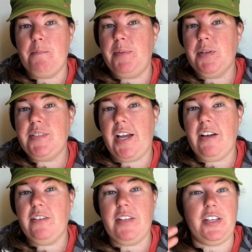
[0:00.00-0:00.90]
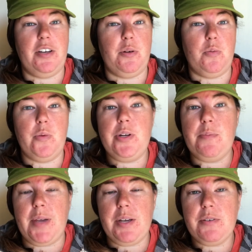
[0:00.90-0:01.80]
built out like a
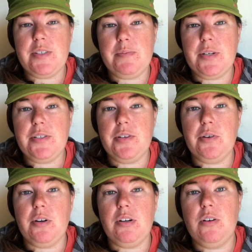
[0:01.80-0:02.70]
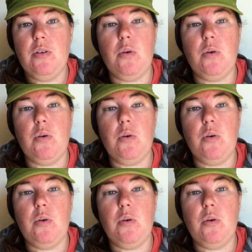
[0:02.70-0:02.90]
Winnebago Sprinter,